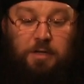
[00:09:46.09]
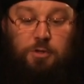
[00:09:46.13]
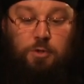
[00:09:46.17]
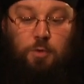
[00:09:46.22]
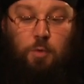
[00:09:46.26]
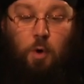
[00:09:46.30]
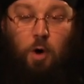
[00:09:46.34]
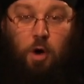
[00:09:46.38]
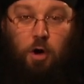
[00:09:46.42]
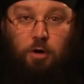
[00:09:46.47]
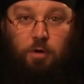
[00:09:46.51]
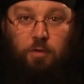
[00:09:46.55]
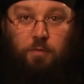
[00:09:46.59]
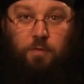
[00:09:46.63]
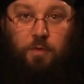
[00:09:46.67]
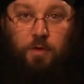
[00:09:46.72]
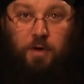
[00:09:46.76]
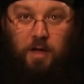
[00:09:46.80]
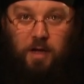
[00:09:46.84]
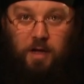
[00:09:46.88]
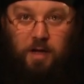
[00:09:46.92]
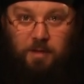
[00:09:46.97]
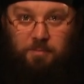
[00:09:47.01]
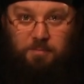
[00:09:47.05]
to
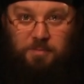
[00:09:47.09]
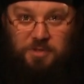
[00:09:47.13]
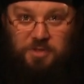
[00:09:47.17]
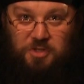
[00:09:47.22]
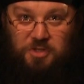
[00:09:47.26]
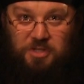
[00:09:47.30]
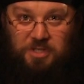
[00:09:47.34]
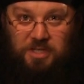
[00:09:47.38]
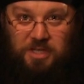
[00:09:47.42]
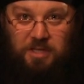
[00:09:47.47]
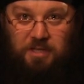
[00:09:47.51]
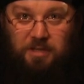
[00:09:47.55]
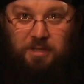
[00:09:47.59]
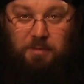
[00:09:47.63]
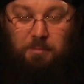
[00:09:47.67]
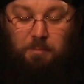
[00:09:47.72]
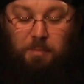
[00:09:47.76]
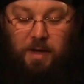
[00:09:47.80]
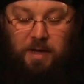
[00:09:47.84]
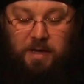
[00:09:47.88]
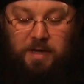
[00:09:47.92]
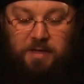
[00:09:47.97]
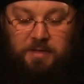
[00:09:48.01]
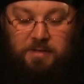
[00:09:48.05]
overcome sin
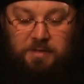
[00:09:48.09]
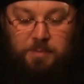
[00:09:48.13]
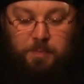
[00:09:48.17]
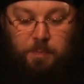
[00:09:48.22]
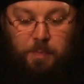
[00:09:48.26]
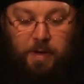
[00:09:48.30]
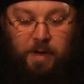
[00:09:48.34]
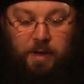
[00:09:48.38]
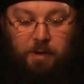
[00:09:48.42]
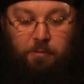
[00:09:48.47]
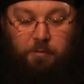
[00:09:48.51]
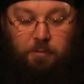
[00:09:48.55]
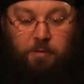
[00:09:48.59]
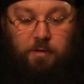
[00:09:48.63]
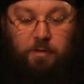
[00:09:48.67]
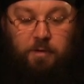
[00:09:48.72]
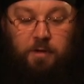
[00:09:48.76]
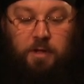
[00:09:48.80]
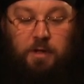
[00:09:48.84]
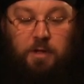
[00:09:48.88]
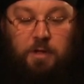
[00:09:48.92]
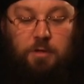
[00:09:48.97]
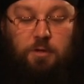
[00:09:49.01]
by His power,